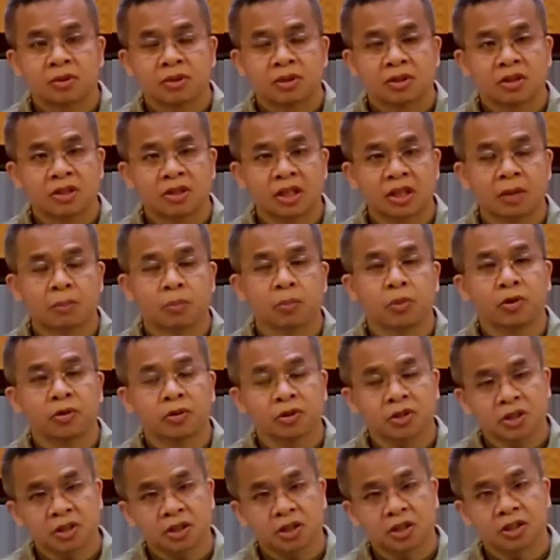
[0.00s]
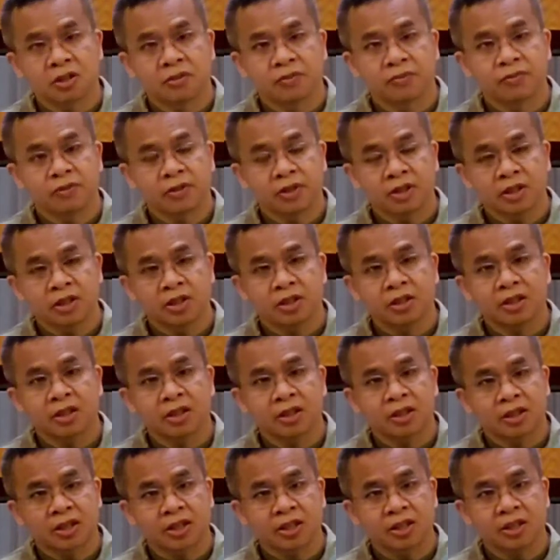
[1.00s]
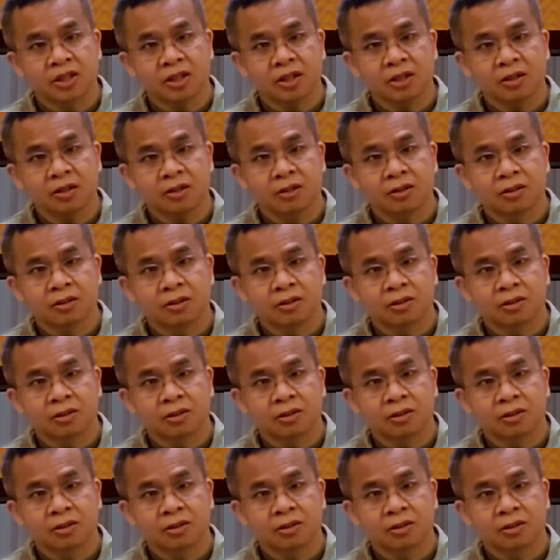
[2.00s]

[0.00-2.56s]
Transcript: Some positive feeling thinking,